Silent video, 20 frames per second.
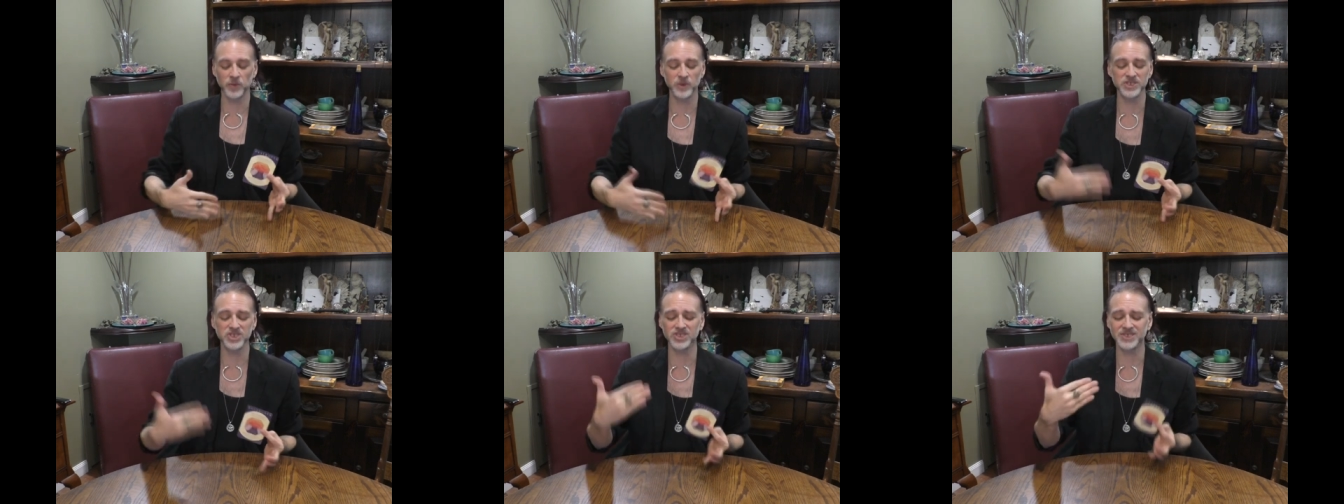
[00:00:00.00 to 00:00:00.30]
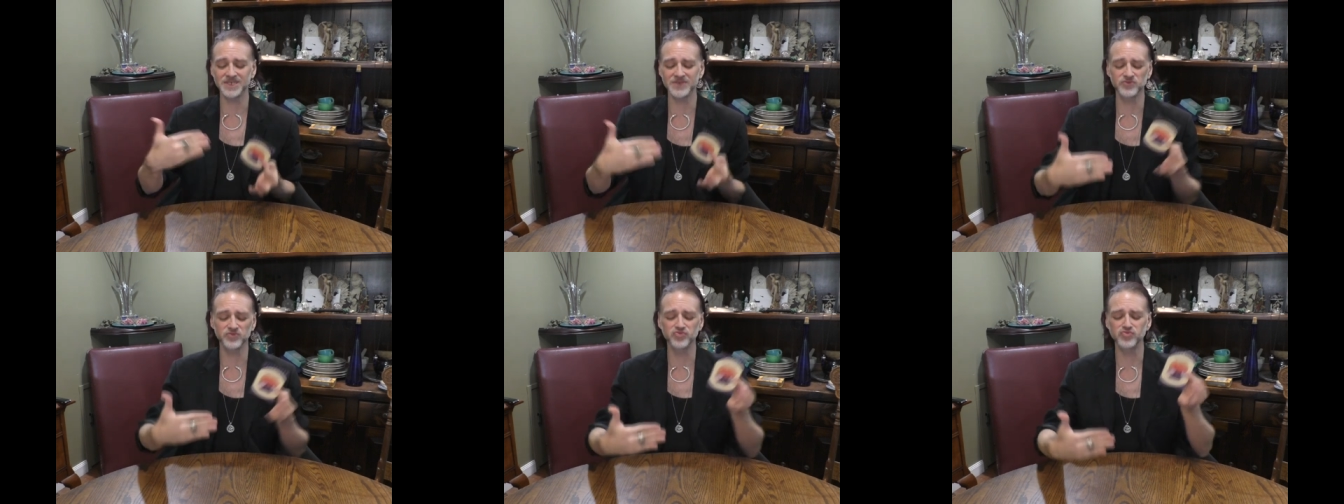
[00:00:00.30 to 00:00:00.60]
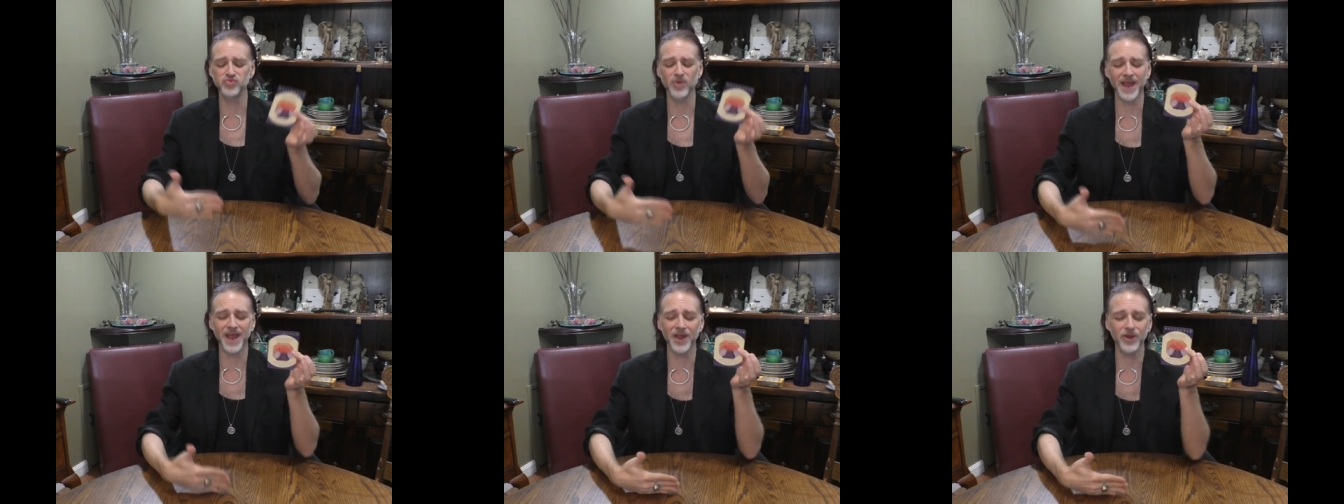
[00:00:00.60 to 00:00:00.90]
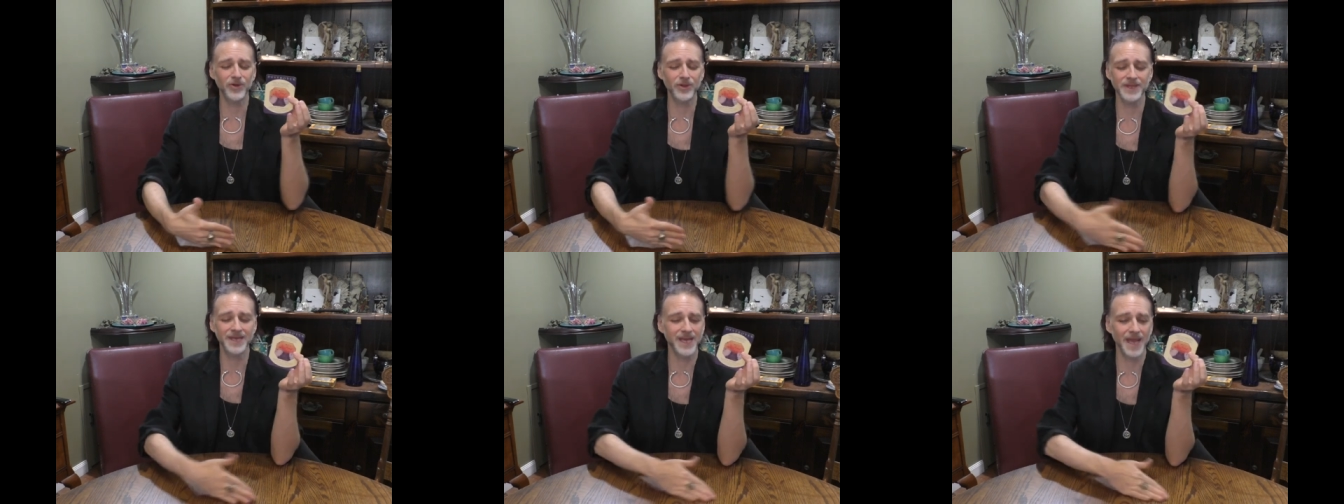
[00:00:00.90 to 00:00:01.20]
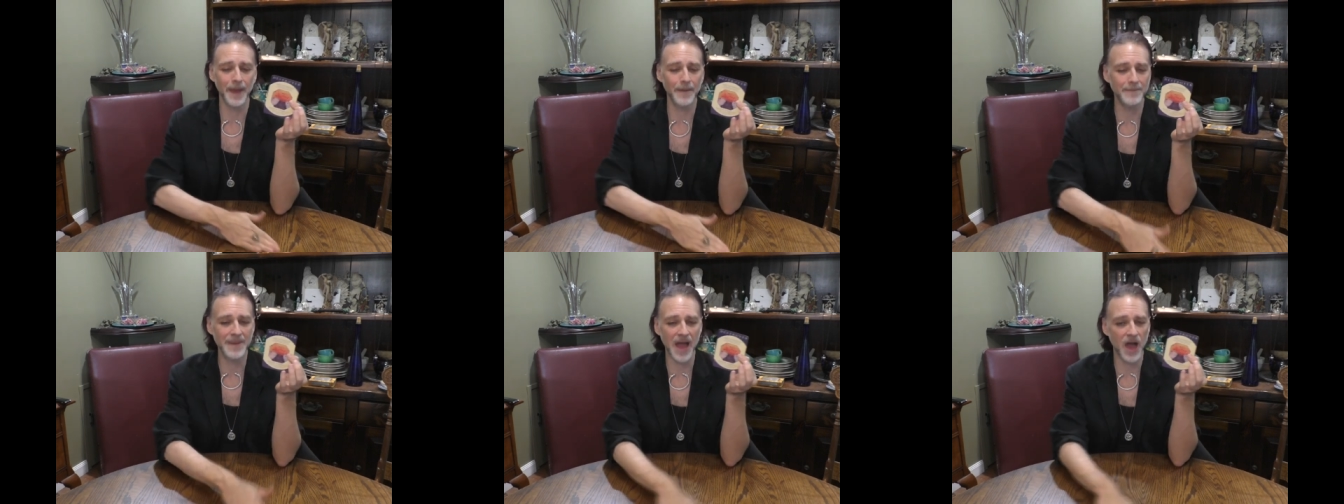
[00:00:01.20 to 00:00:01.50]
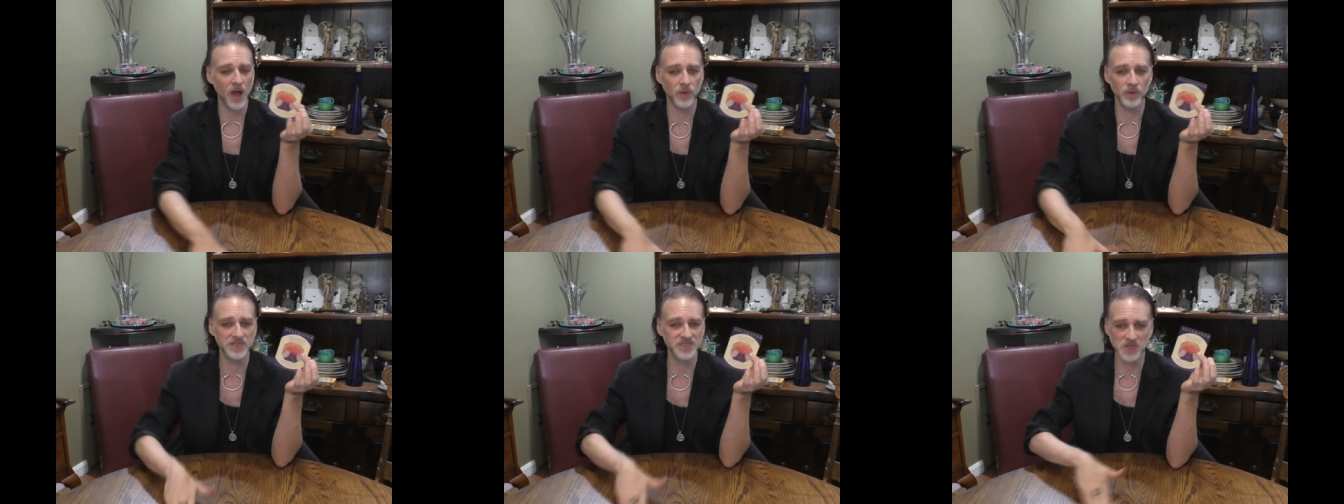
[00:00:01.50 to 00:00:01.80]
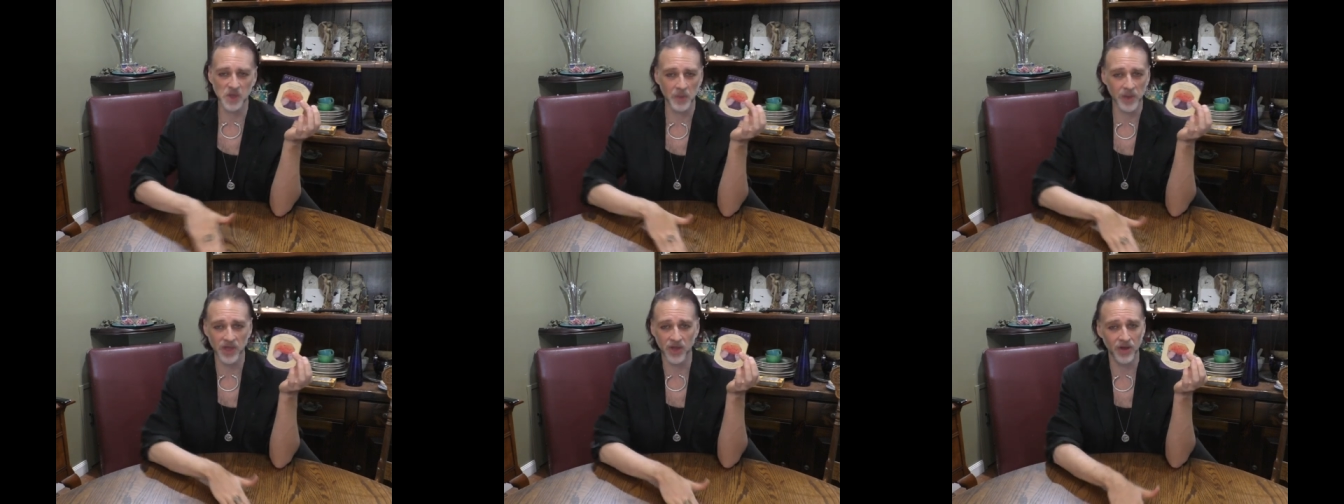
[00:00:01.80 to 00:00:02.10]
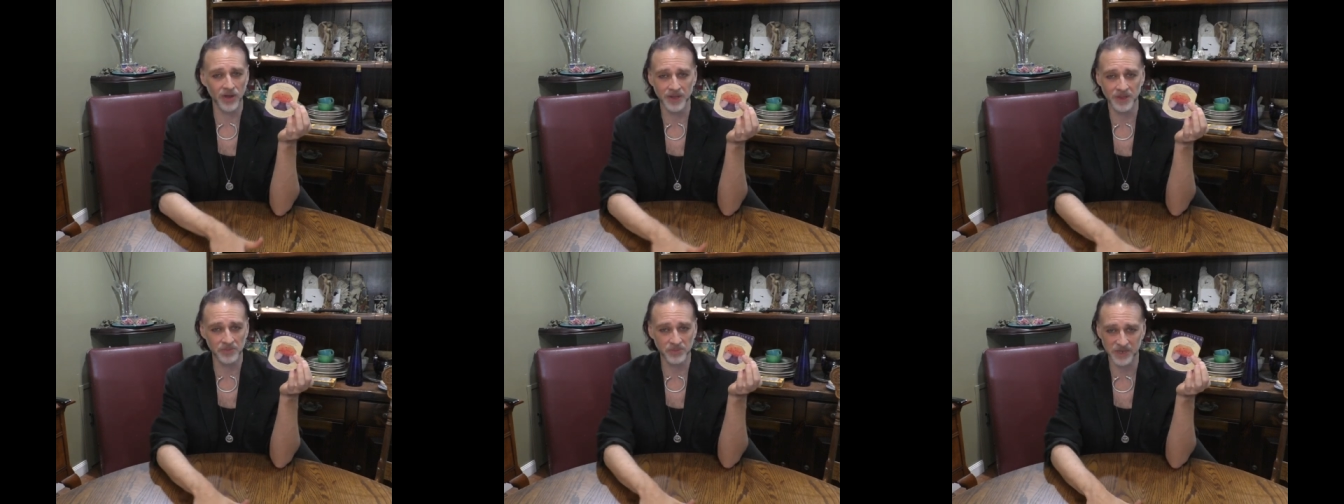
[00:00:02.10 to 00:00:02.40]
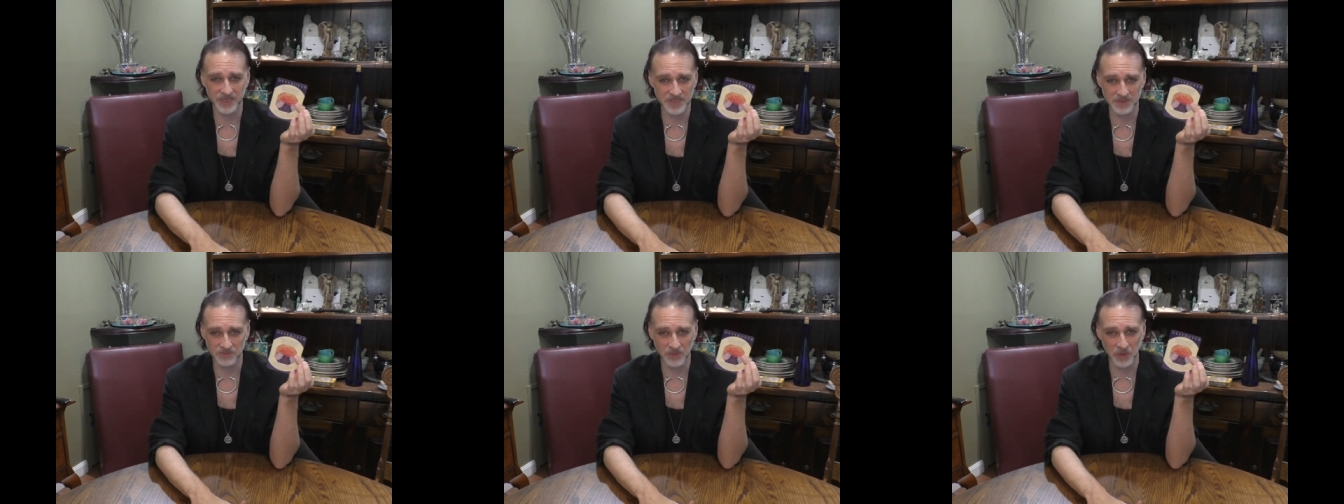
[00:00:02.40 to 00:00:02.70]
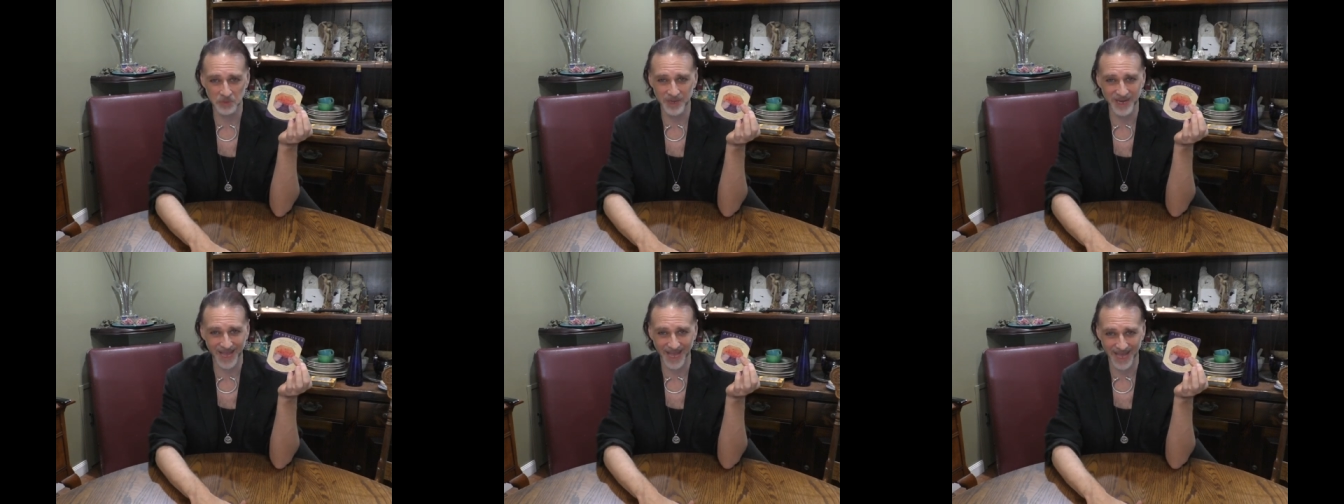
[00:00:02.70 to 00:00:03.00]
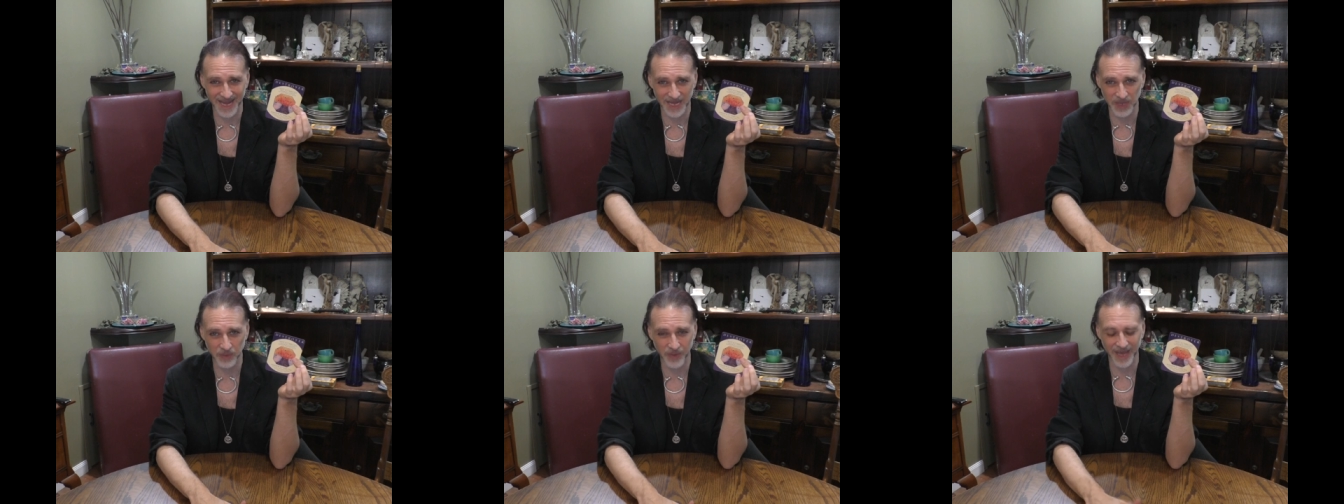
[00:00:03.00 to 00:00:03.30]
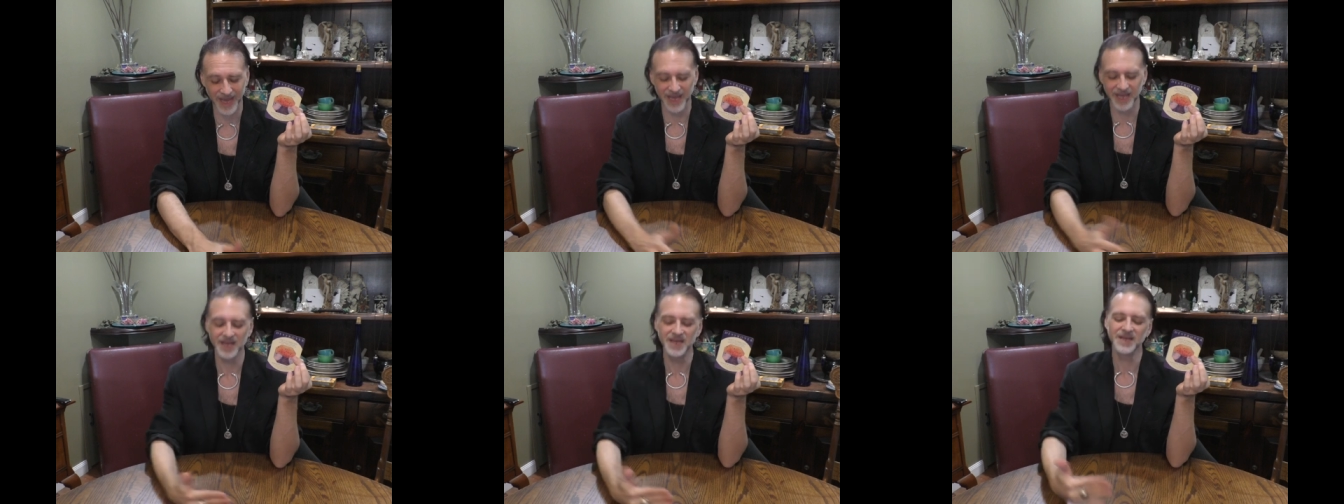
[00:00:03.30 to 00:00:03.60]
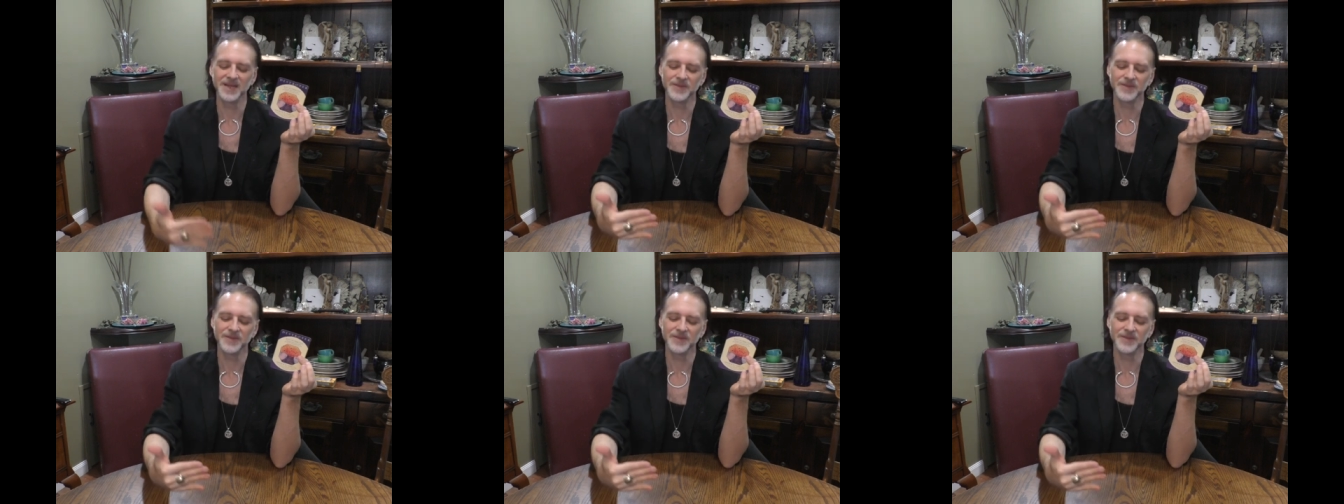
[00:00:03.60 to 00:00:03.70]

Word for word: which is rarely about what's going on in the present moment anyway.